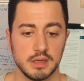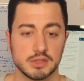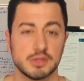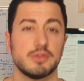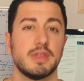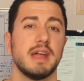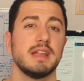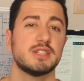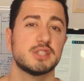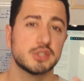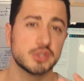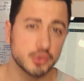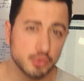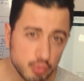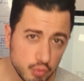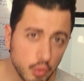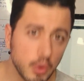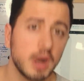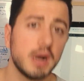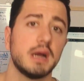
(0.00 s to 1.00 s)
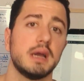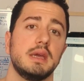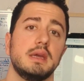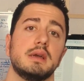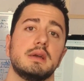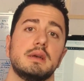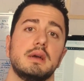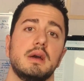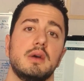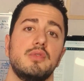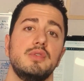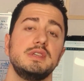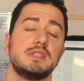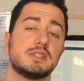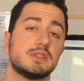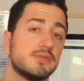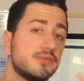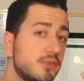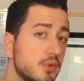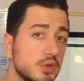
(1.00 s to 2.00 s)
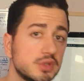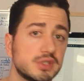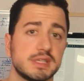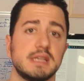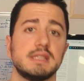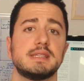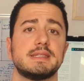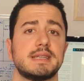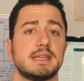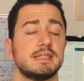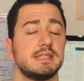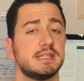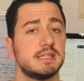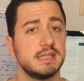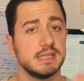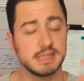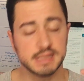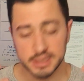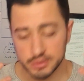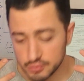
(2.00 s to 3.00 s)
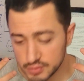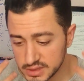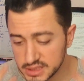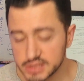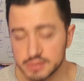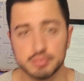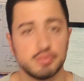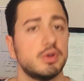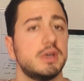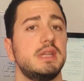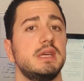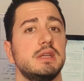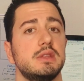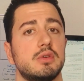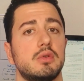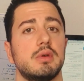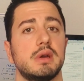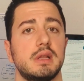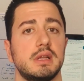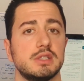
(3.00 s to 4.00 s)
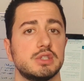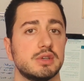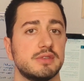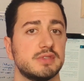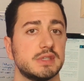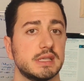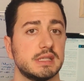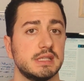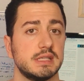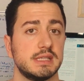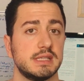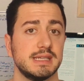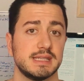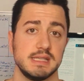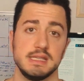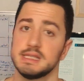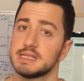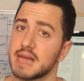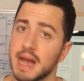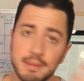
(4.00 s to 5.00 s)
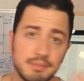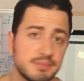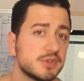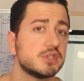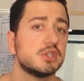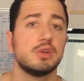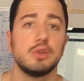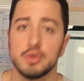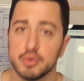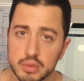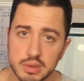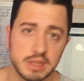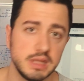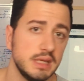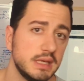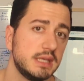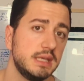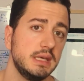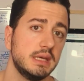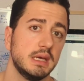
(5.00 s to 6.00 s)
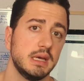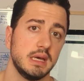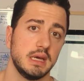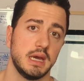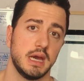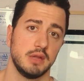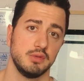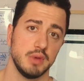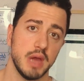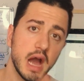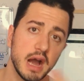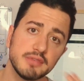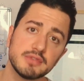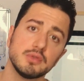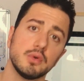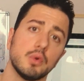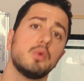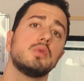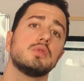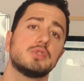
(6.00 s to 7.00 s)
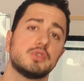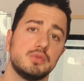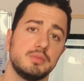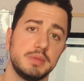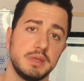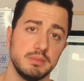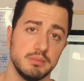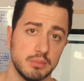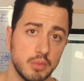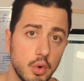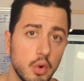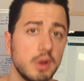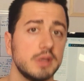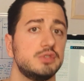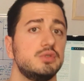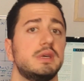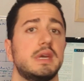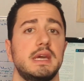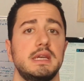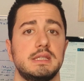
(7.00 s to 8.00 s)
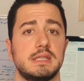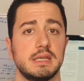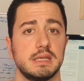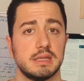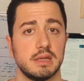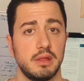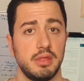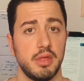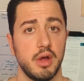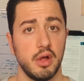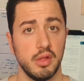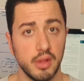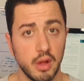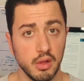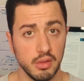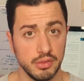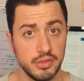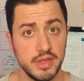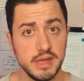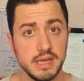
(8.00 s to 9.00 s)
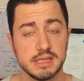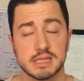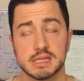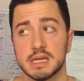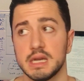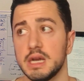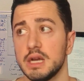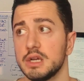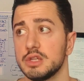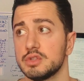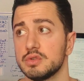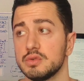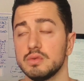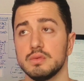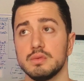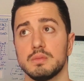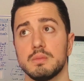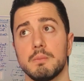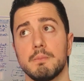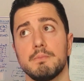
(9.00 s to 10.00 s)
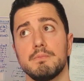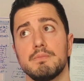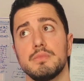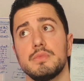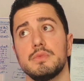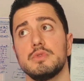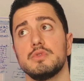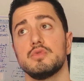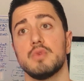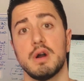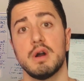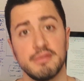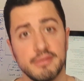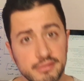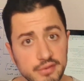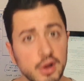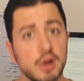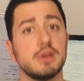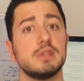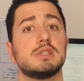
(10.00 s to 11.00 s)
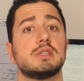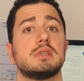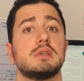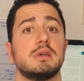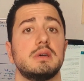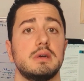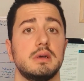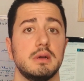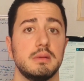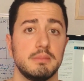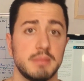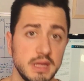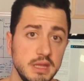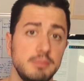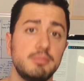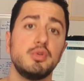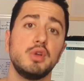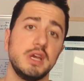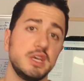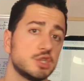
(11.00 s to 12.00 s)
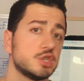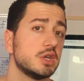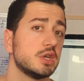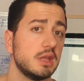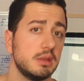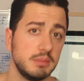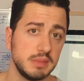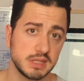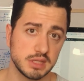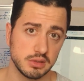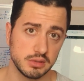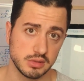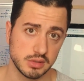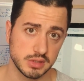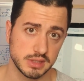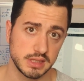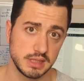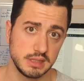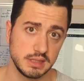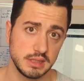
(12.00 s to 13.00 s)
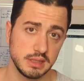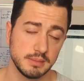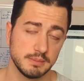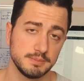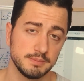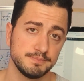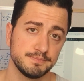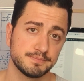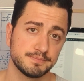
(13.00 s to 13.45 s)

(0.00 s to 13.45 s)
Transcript: So that's why this first aid statistics and really spreading knowledge of statistics is absolutely key. And we have to all to be more educated on, on, on this to, to avoid manipulation and misunderstanding.